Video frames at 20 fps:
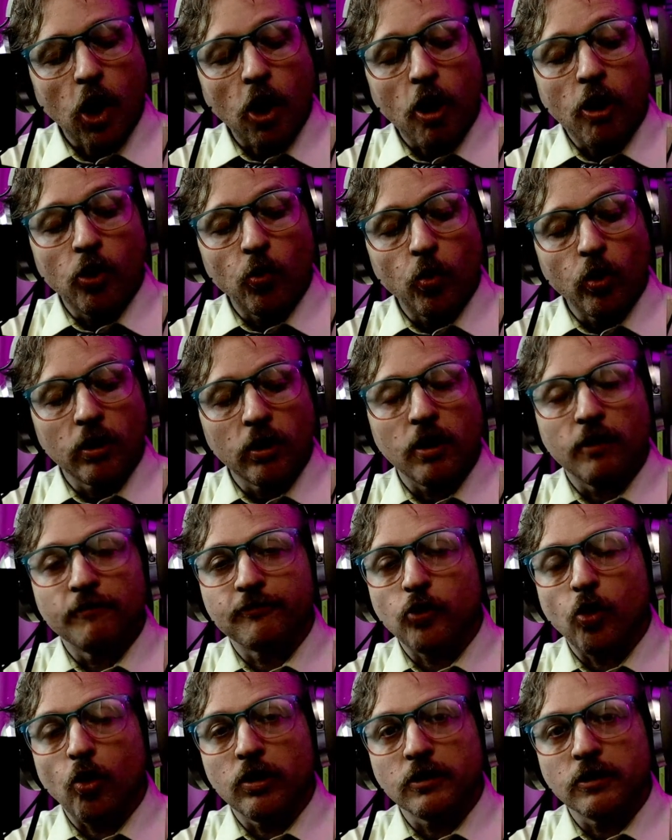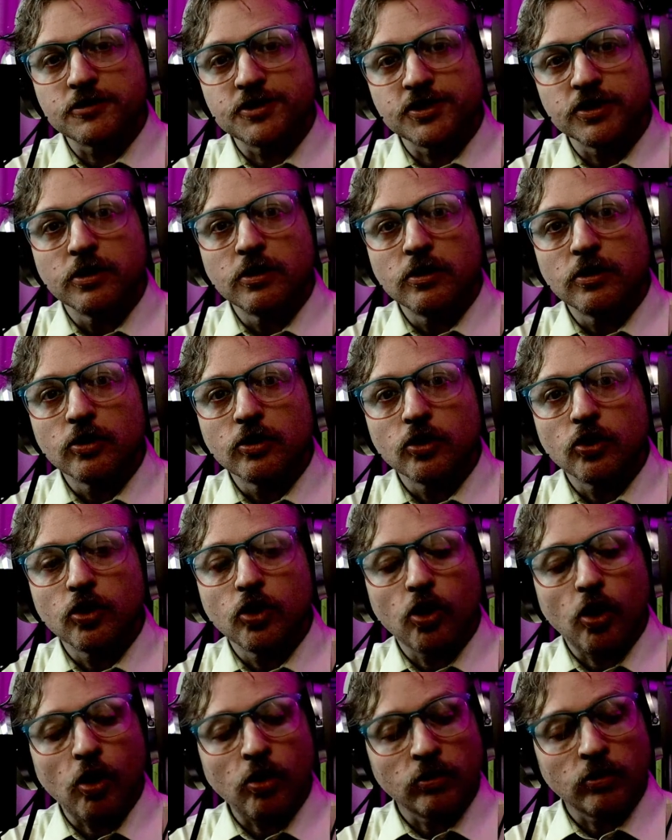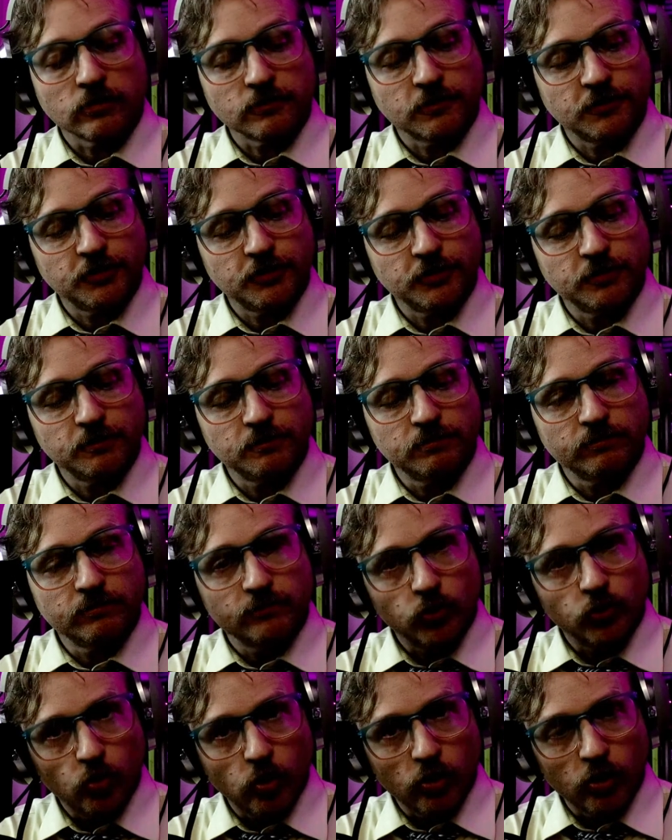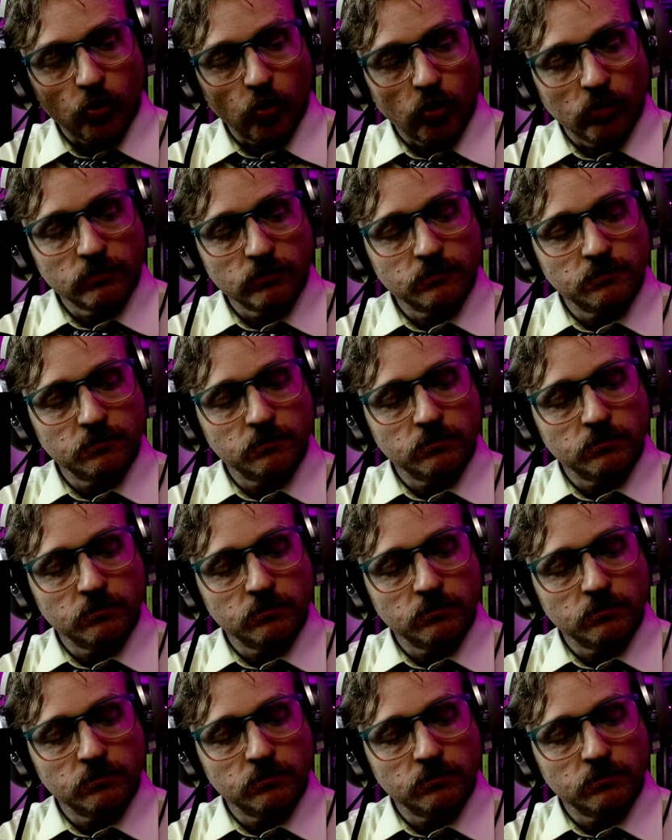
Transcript: All were, of course, cults, quote unquote.